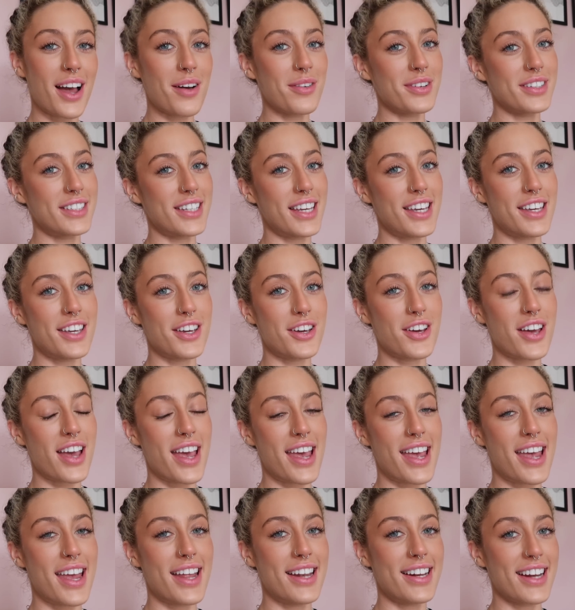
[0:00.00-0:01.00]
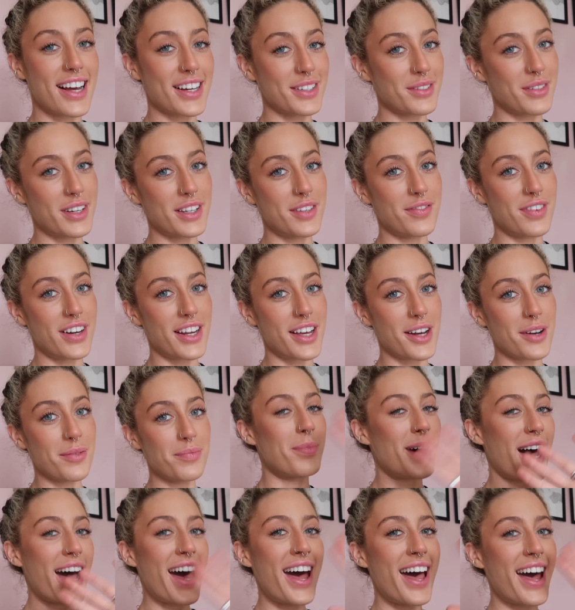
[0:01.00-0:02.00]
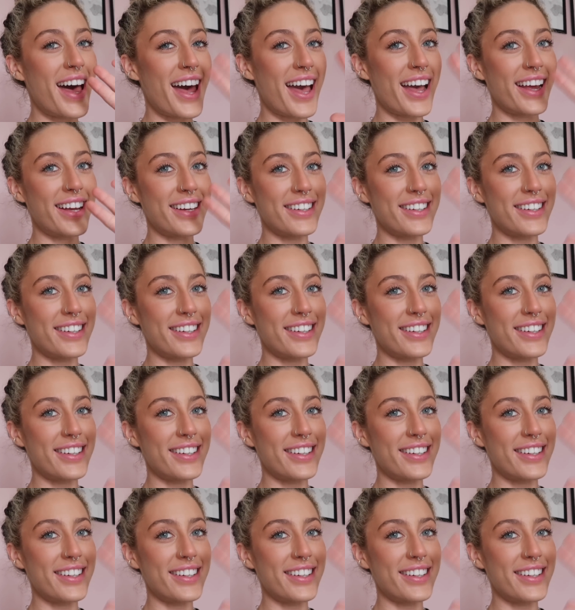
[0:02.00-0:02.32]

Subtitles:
I will see you in next week's video. Bye!